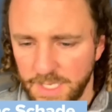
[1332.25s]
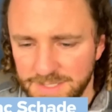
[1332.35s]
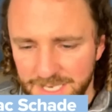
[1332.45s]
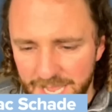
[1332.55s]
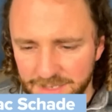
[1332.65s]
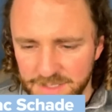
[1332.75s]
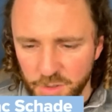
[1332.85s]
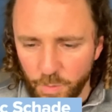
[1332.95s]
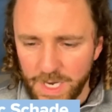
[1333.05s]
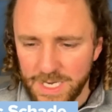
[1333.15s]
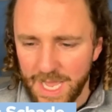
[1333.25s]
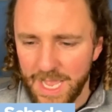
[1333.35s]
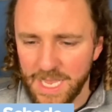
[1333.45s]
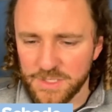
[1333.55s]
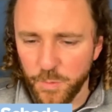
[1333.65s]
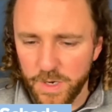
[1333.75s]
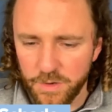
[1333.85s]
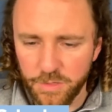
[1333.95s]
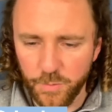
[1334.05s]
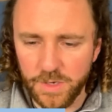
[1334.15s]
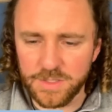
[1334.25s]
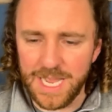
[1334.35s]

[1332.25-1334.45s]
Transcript: "Today is a great day as we're thrilled